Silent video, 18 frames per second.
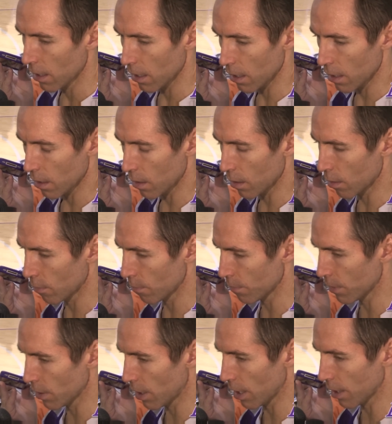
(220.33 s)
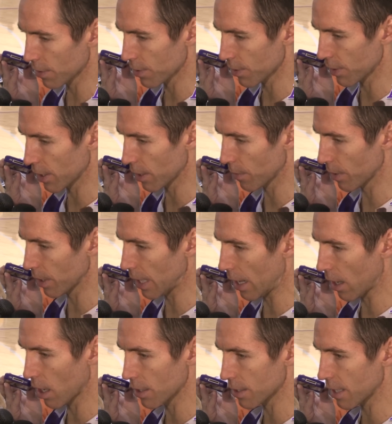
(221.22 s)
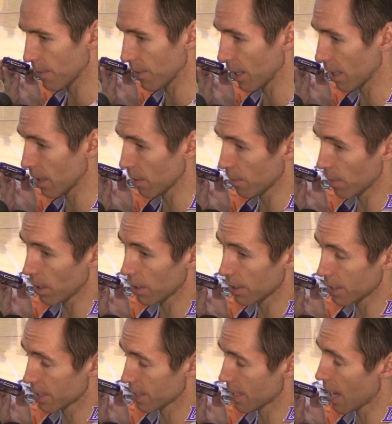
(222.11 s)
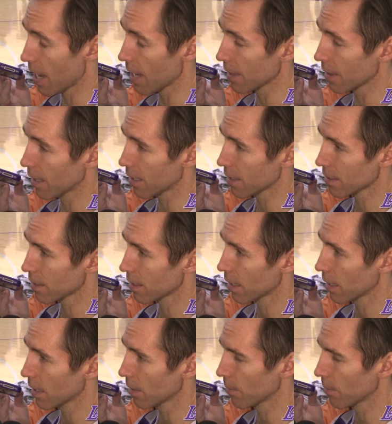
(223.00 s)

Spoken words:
You know, I also think we had a hard time getting the ball inside last night,